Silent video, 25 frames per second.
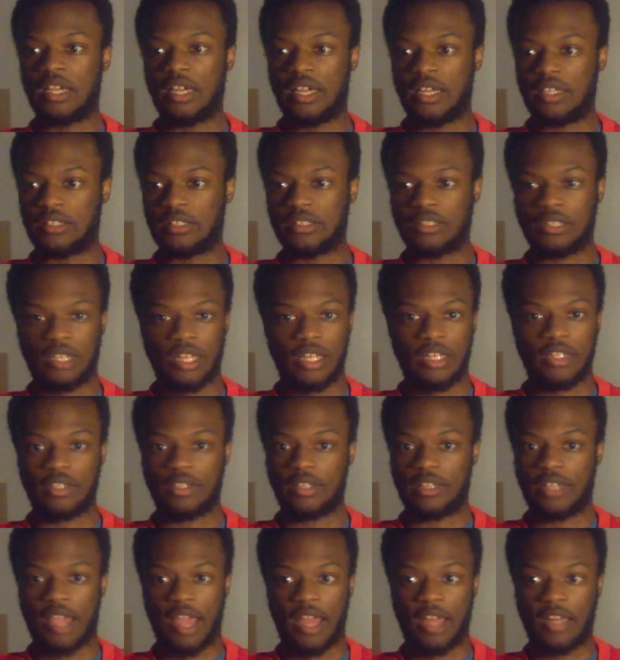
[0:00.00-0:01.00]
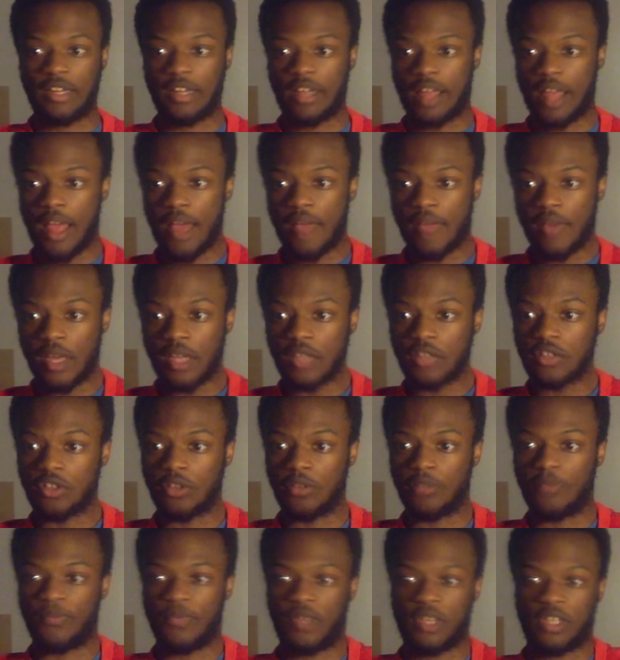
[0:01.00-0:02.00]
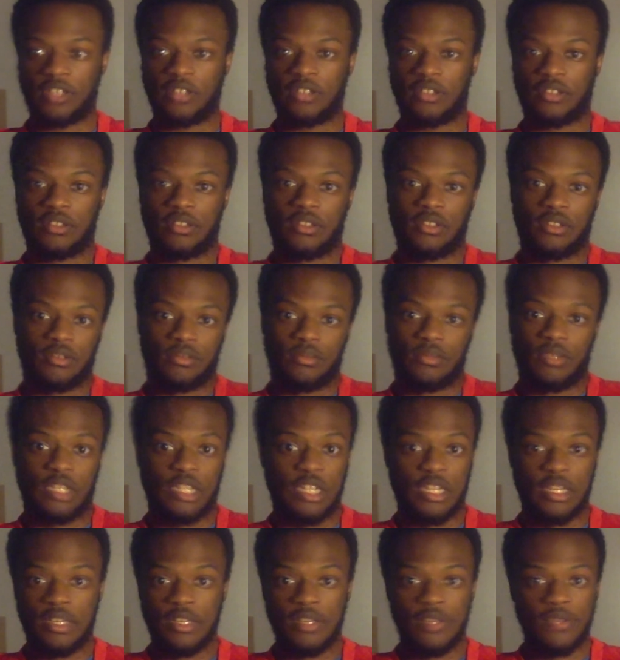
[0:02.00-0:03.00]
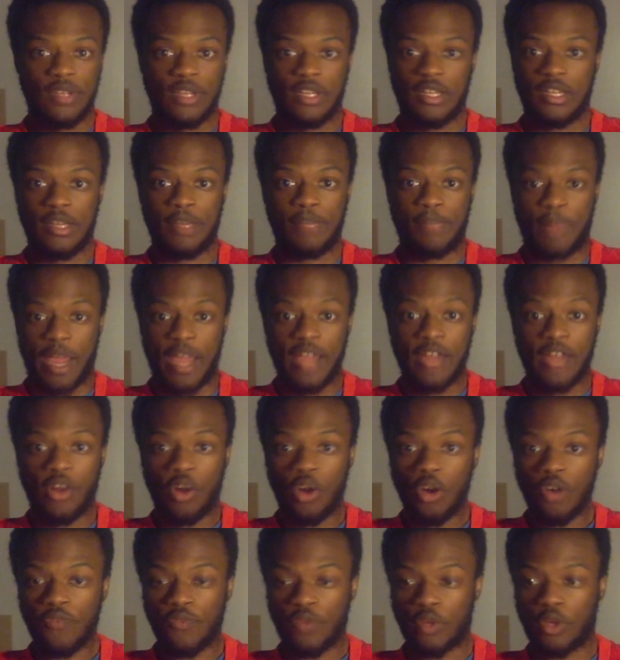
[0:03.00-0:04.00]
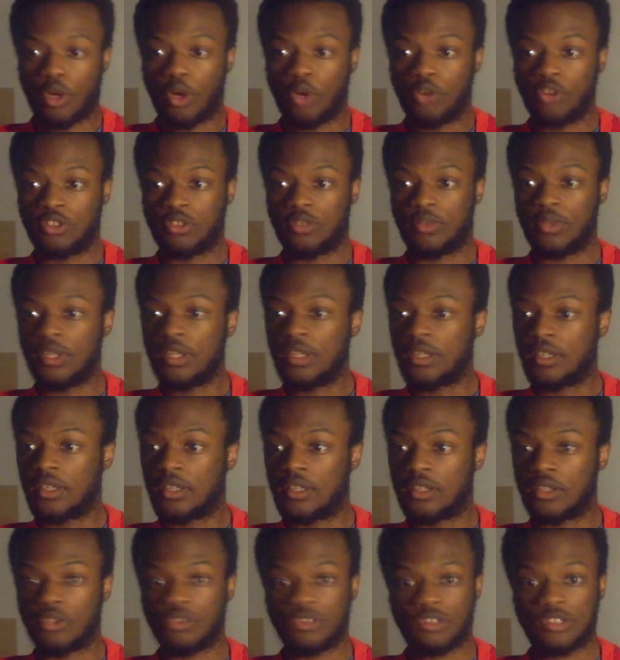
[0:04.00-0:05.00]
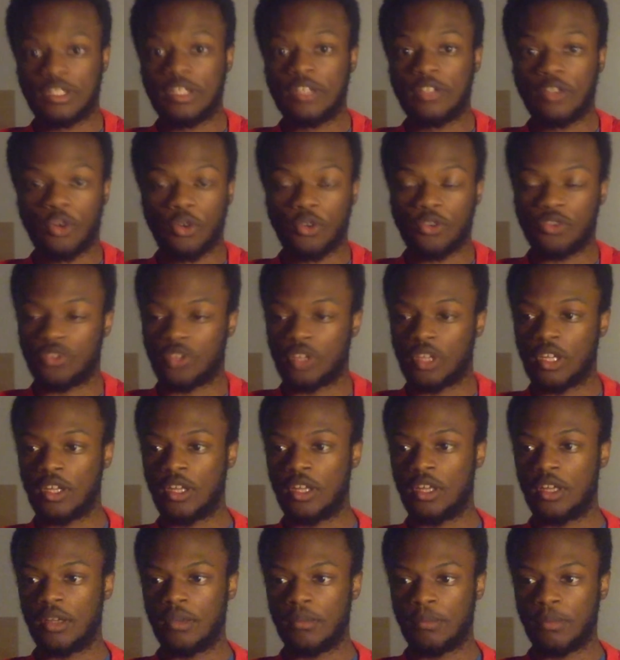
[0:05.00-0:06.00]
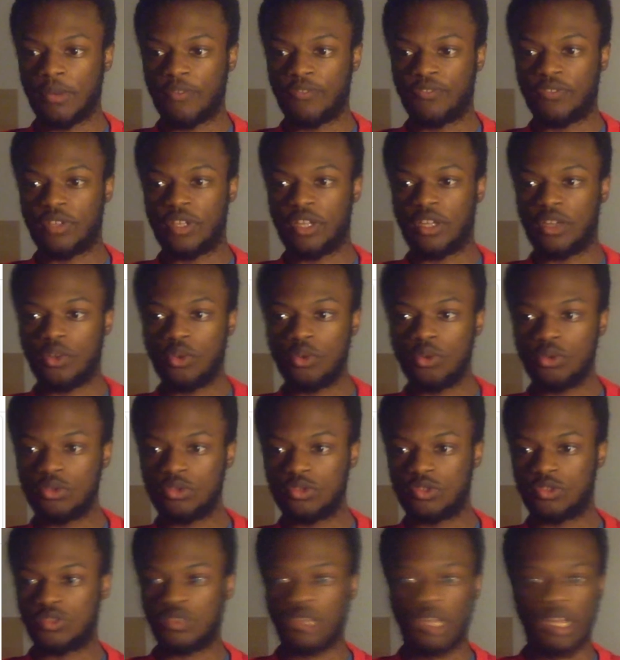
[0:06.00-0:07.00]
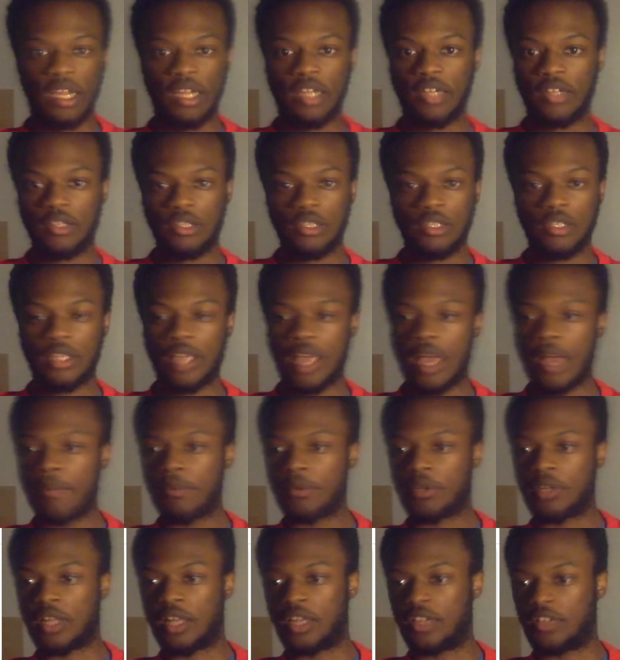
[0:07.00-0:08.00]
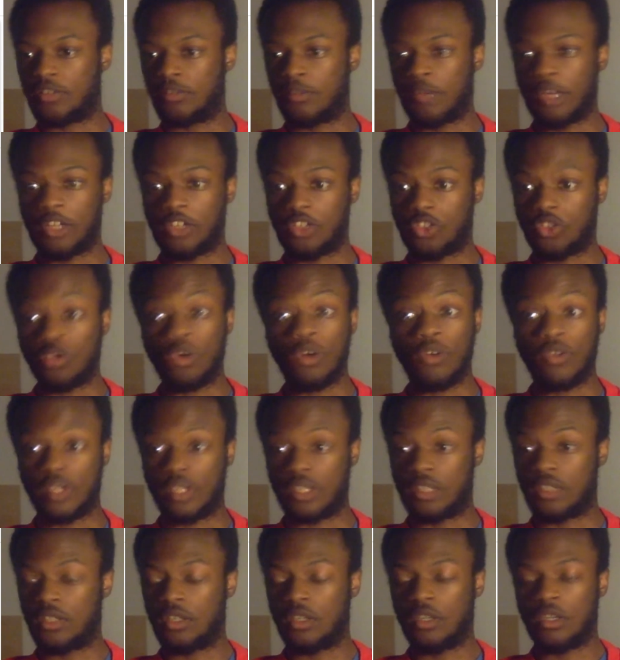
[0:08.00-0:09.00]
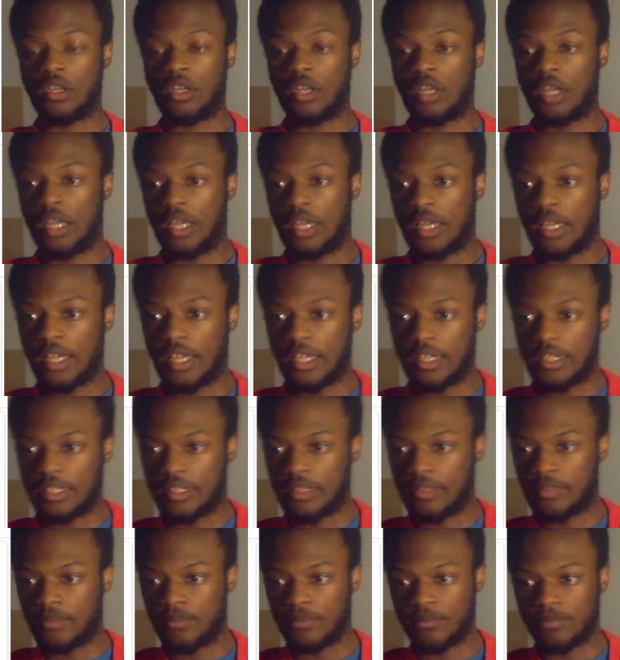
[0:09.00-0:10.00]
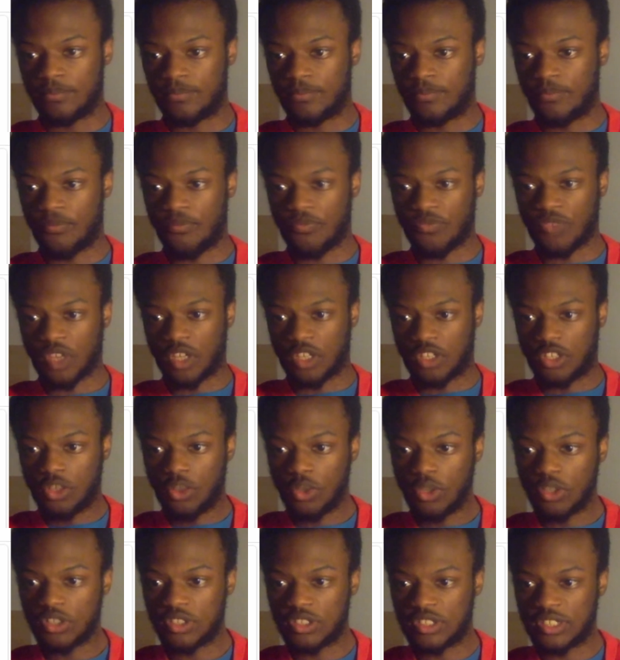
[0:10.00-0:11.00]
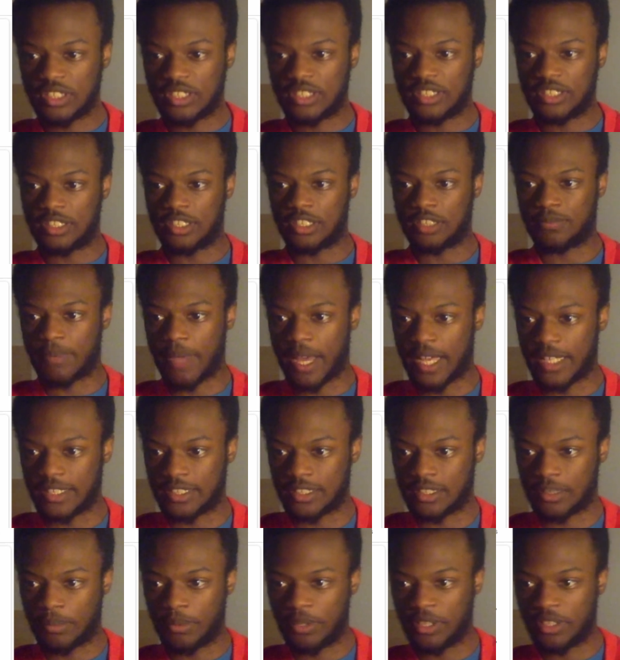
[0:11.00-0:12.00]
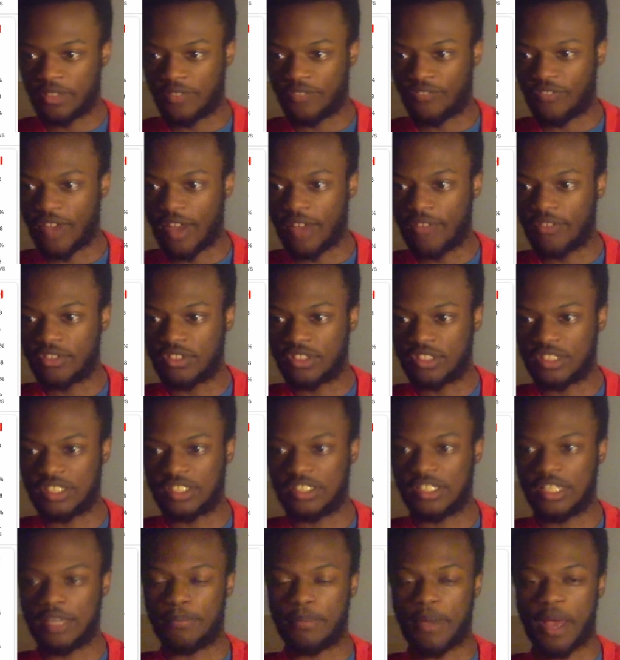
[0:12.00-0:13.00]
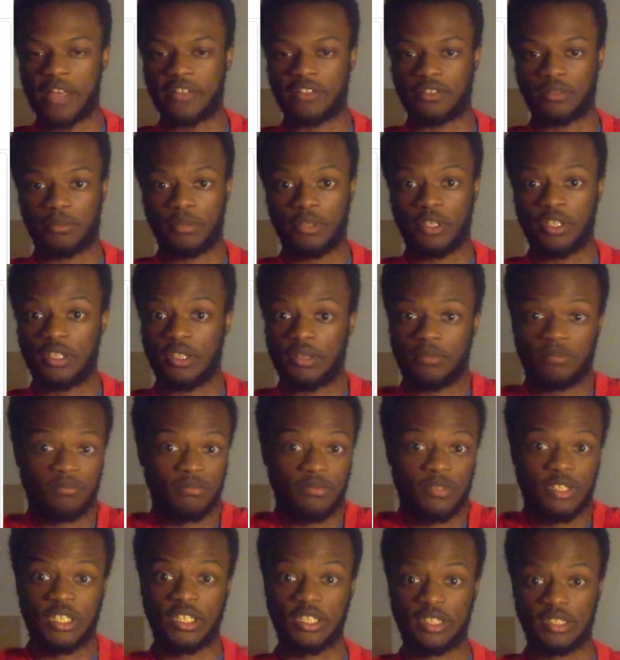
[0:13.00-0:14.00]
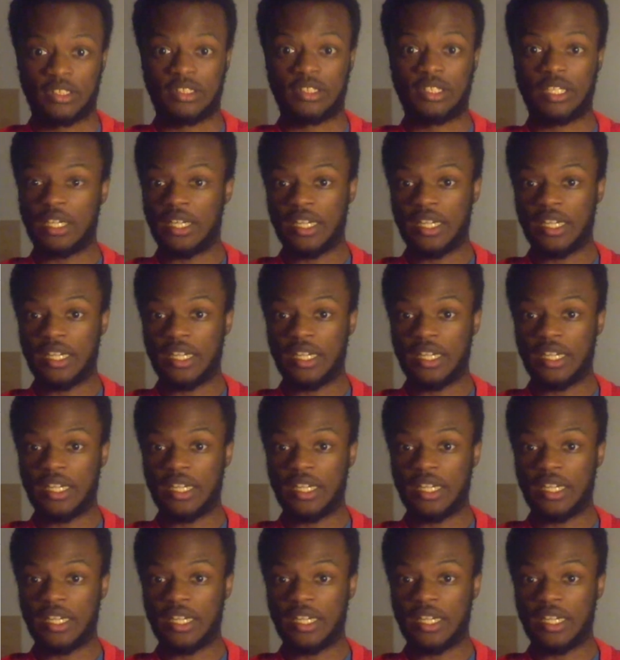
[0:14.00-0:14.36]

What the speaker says: and just letting Canada have at them. And it paid off for Costa Rica and those ticos, but for the Rouges, they couldn't capitalize and make do of it. And then 266 passes complete to 568 passes complete, because,